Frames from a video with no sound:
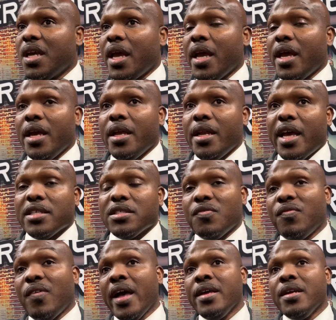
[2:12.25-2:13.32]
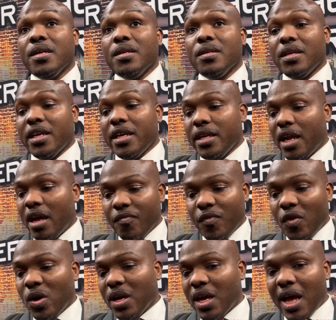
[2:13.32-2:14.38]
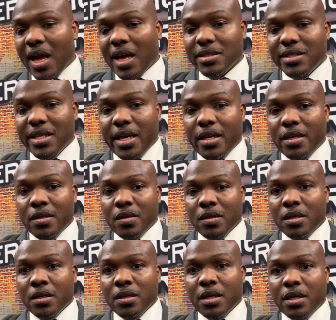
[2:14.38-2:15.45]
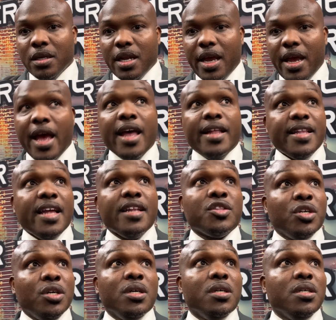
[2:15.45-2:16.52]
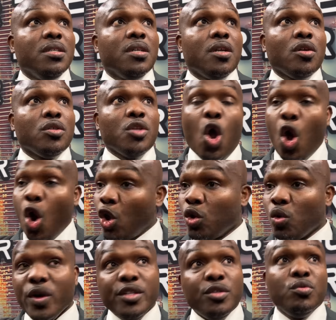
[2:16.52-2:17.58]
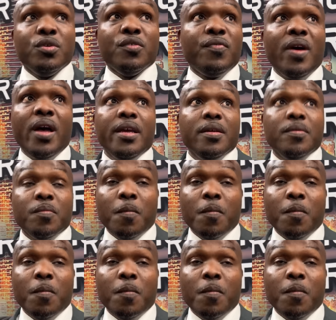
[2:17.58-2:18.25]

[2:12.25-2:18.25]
And as a fighter, and I fought guys that had that thud all the way through the fight,